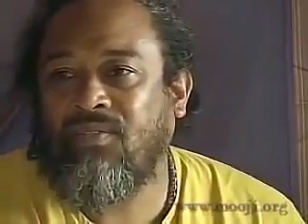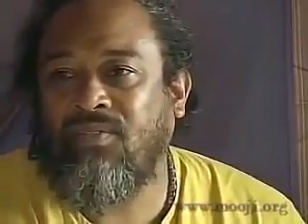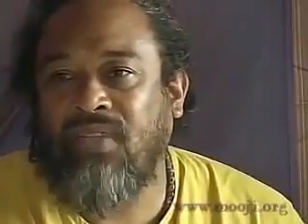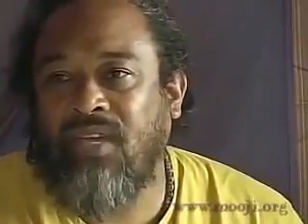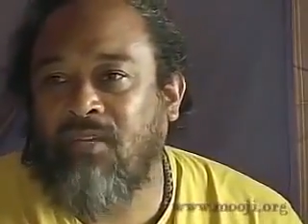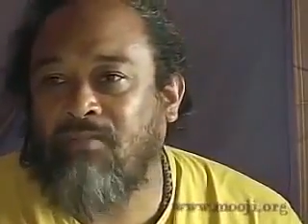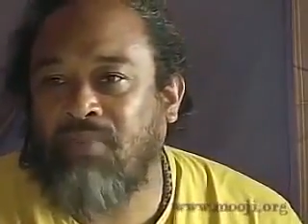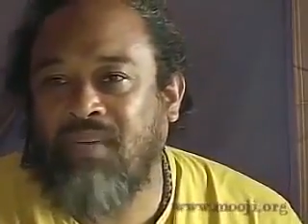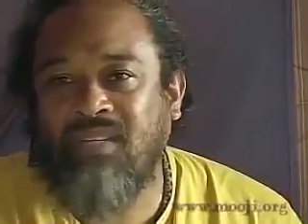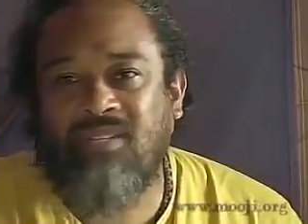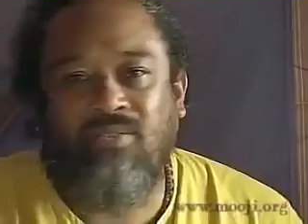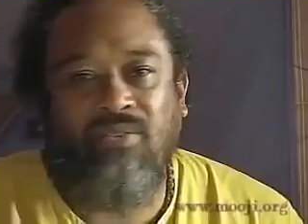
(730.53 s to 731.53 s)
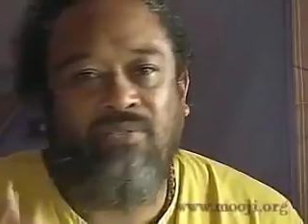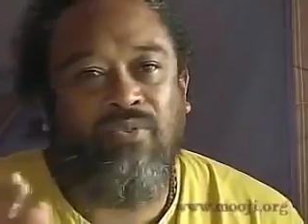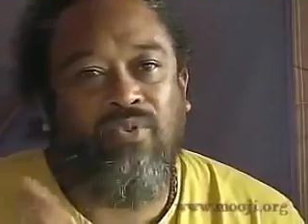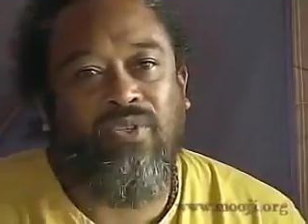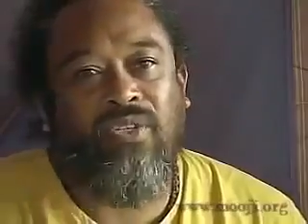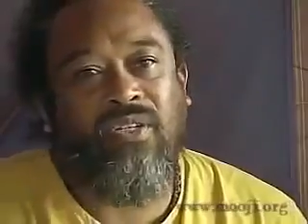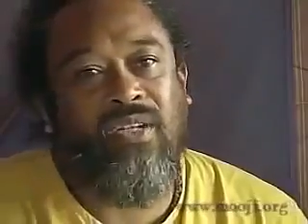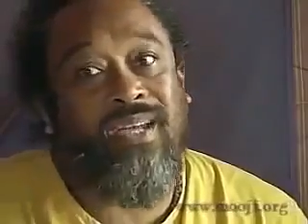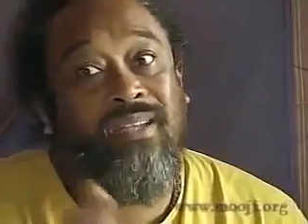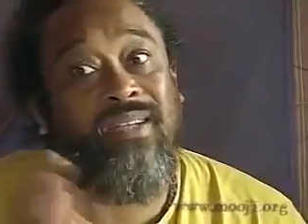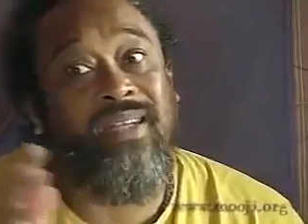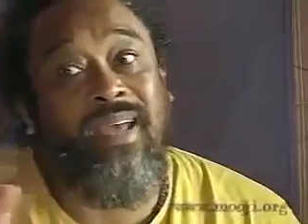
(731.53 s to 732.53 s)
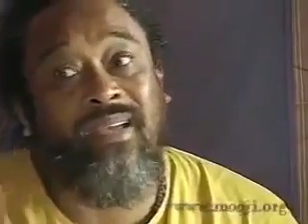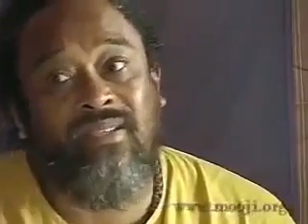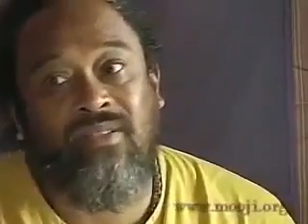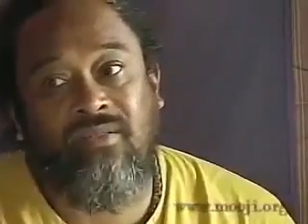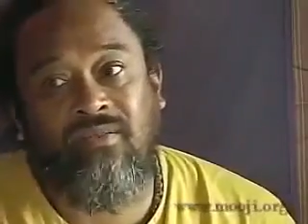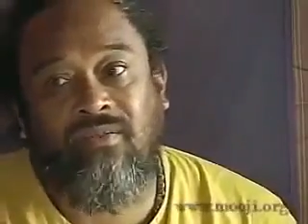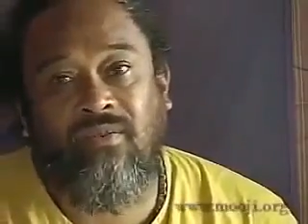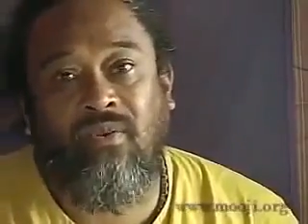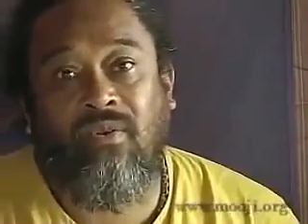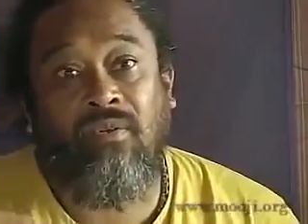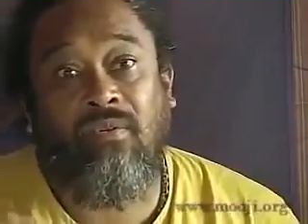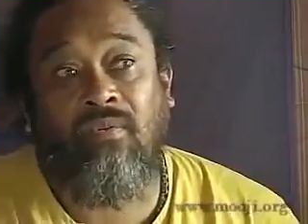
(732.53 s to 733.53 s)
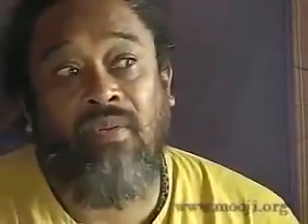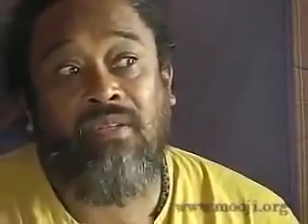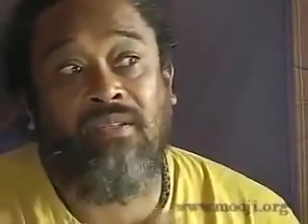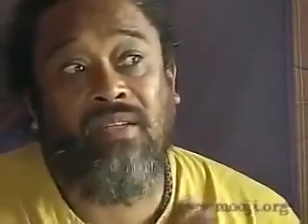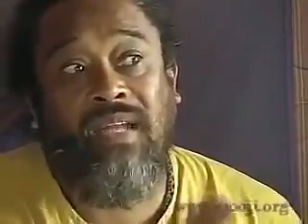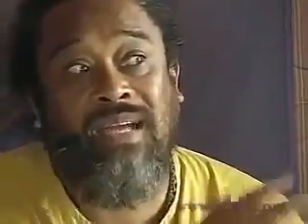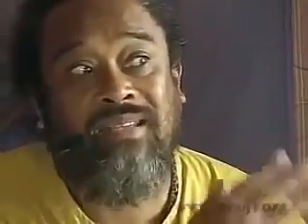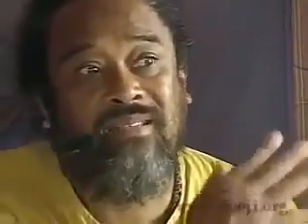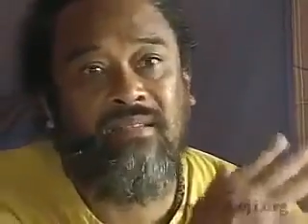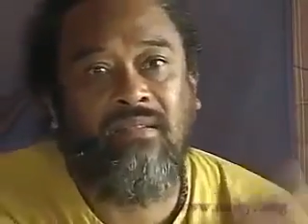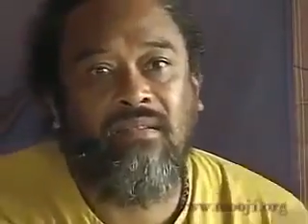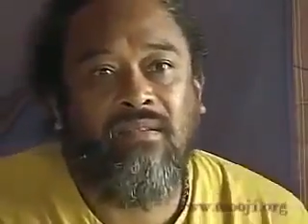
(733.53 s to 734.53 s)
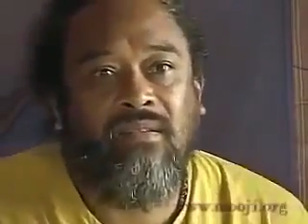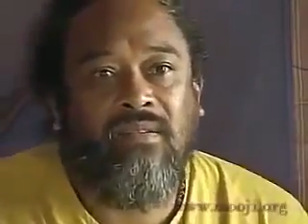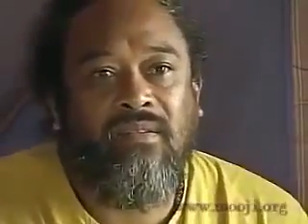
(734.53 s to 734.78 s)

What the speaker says: So neither past nor future, neither next or what's last.